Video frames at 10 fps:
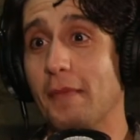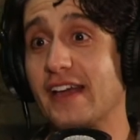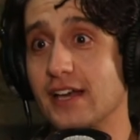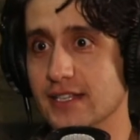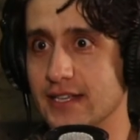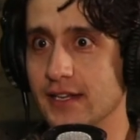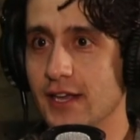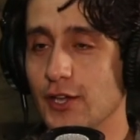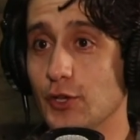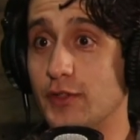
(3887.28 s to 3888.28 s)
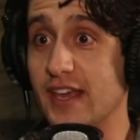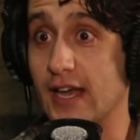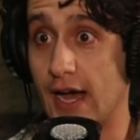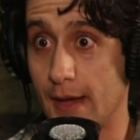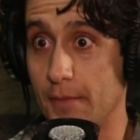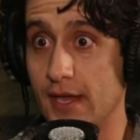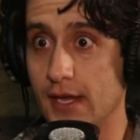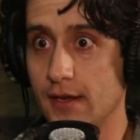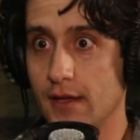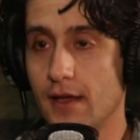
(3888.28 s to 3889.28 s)
My cousin, you think I'm
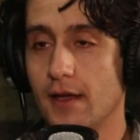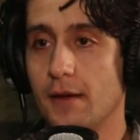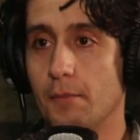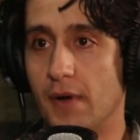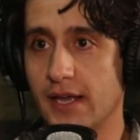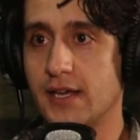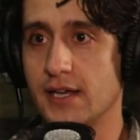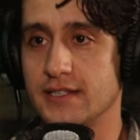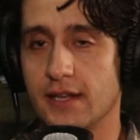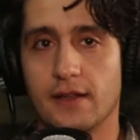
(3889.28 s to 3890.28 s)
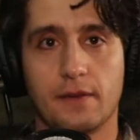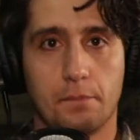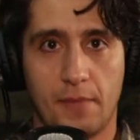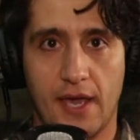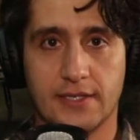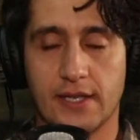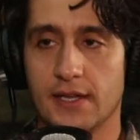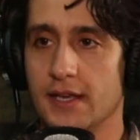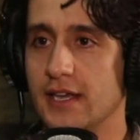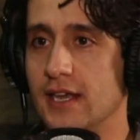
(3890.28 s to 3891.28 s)
mean? My cousin,
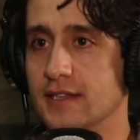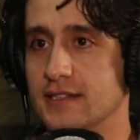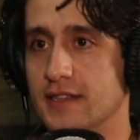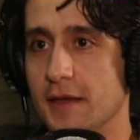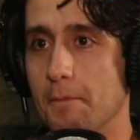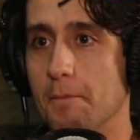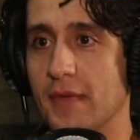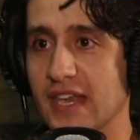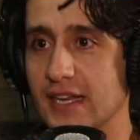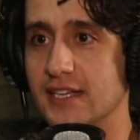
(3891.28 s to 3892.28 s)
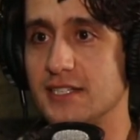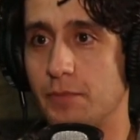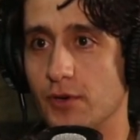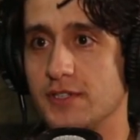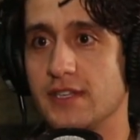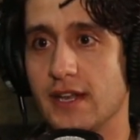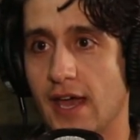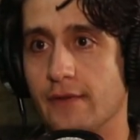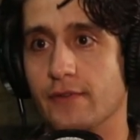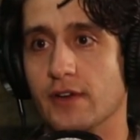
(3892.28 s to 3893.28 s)
Mazin, is the meanest person
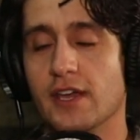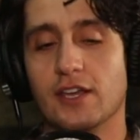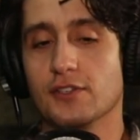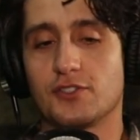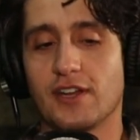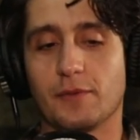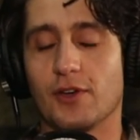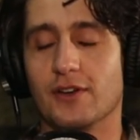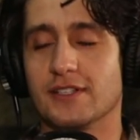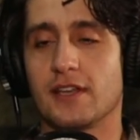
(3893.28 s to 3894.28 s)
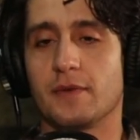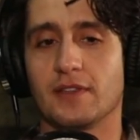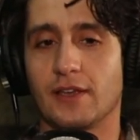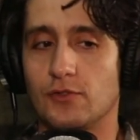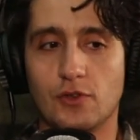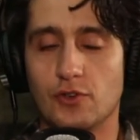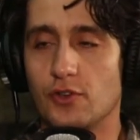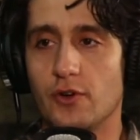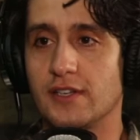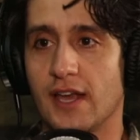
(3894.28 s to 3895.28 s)
ever. He'll straight up go and tell me, like, dude, you're
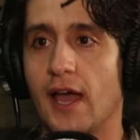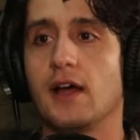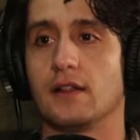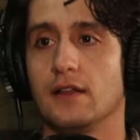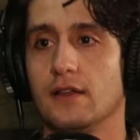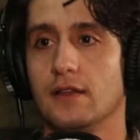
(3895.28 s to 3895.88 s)
going to hell.